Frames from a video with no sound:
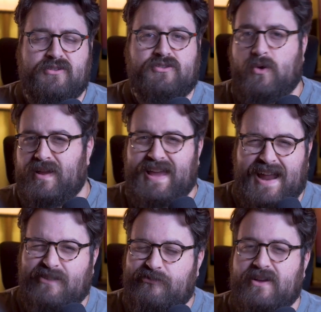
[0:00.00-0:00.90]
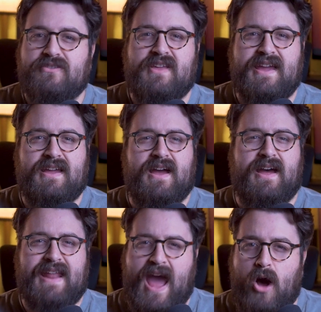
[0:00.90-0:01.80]
So it kind of feels like
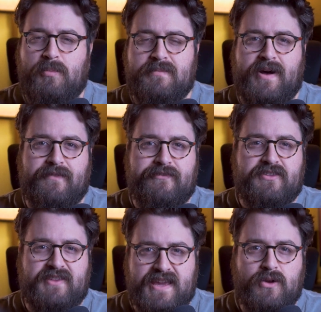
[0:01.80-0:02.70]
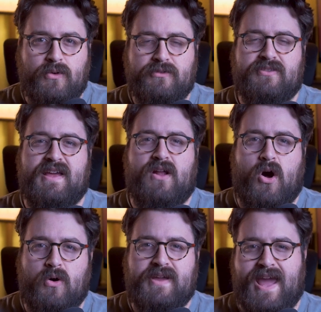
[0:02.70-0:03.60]
an album of singles that
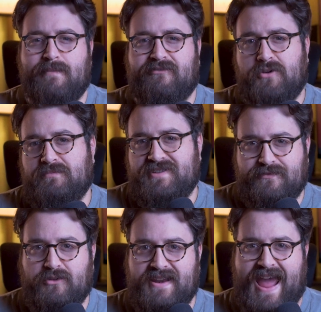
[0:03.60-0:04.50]
all came from different